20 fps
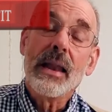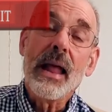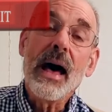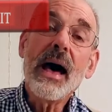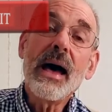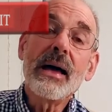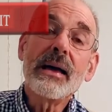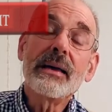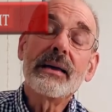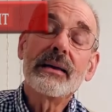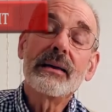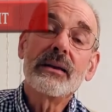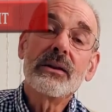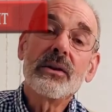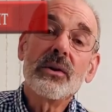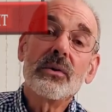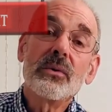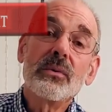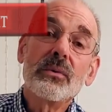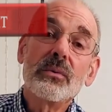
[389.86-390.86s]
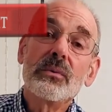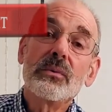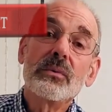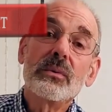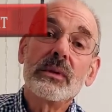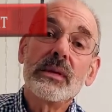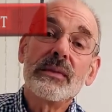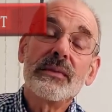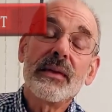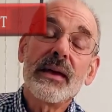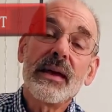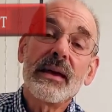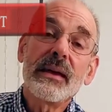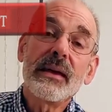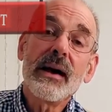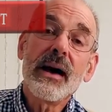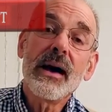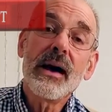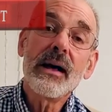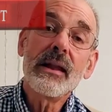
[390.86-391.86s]
And I can only thank
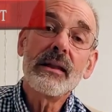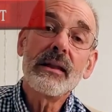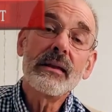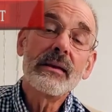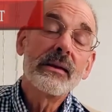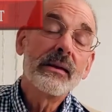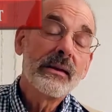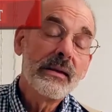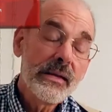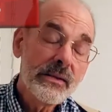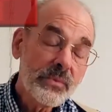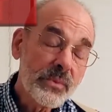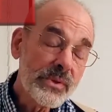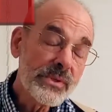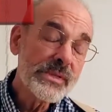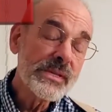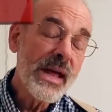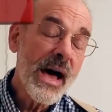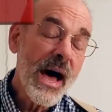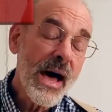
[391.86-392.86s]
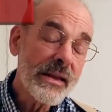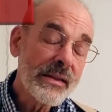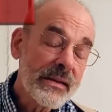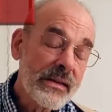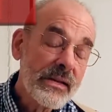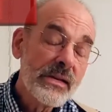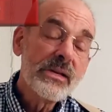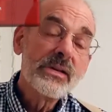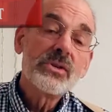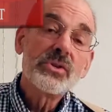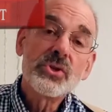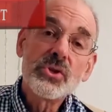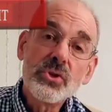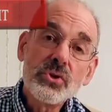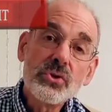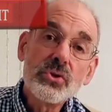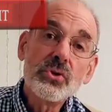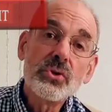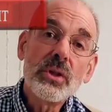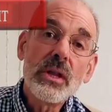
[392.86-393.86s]
God it was not
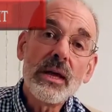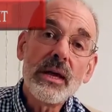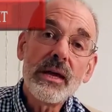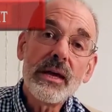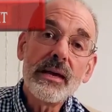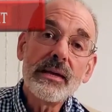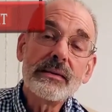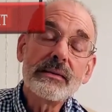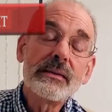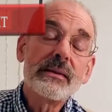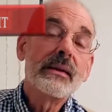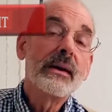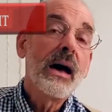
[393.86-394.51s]
too late.